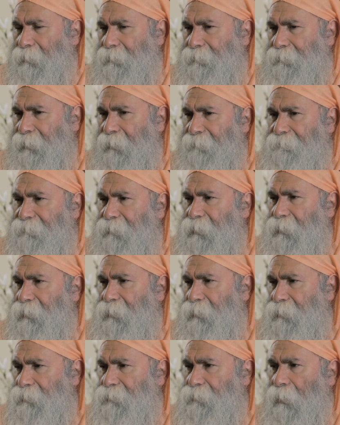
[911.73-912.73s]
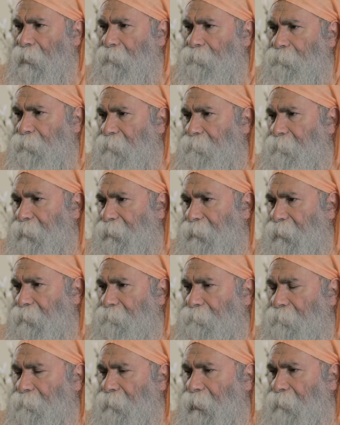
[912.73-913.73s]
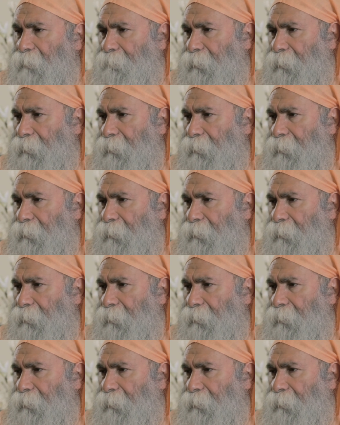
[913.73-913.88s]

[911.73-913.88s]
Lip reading: Daivihi esha gunamayi mama